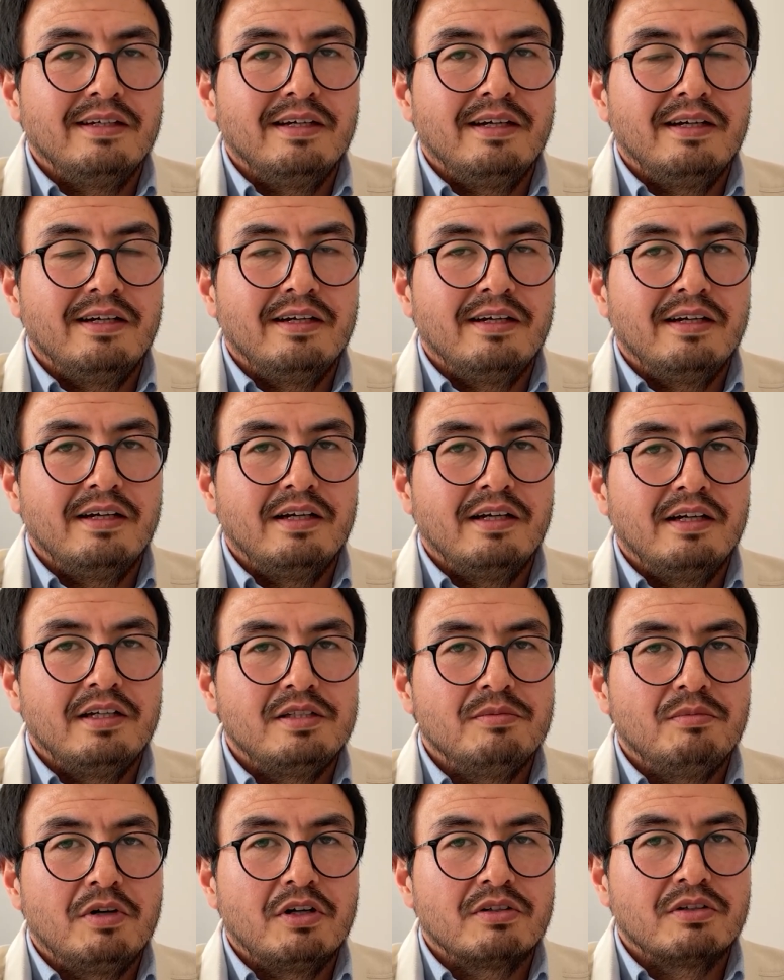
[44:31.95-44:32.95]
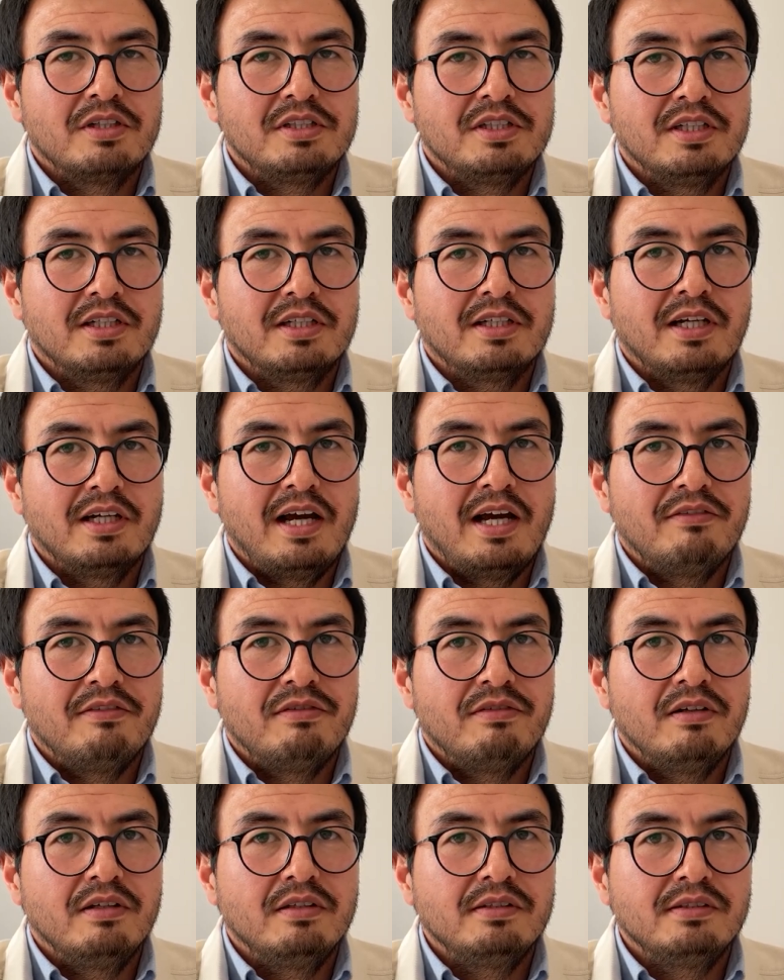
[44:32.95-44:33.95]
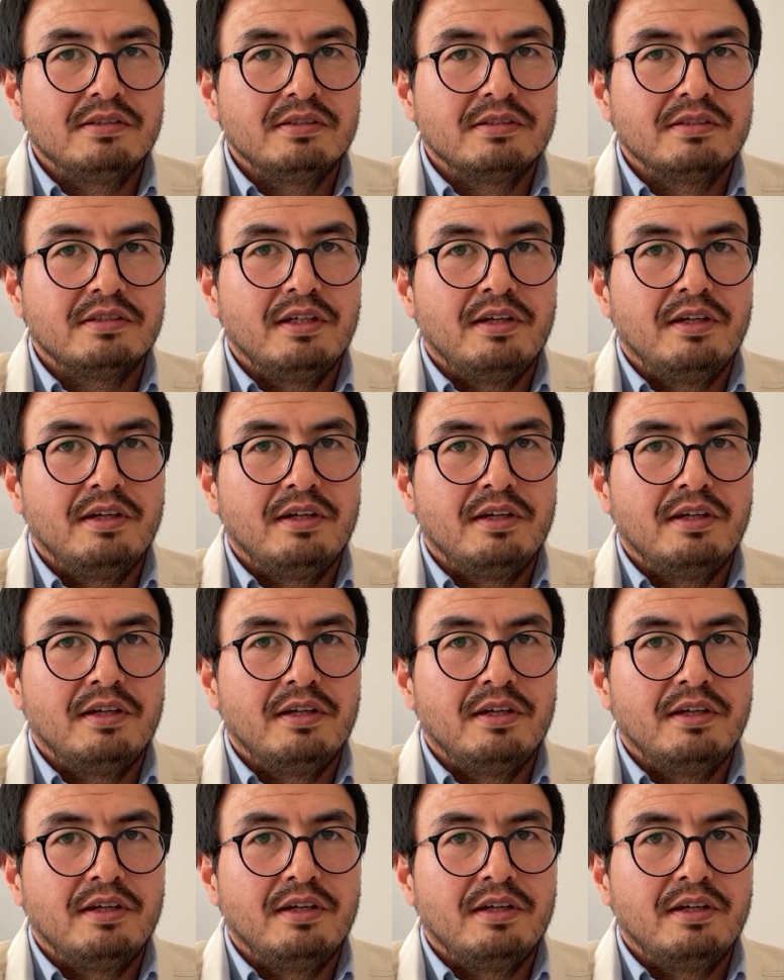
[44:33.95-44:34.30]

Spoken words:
a democratic Afghans,